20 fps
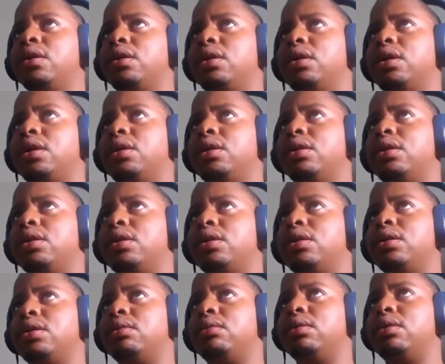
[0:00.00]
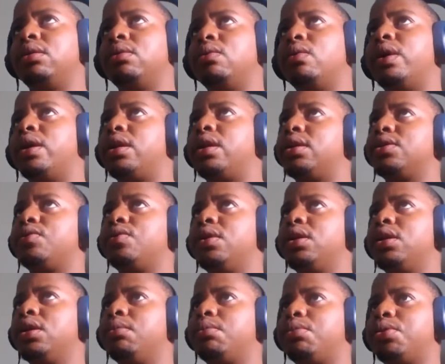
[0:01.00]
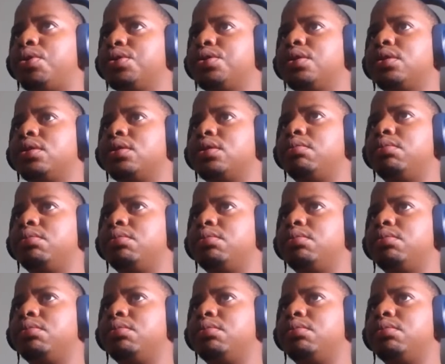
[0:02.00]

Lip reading: and what is really important.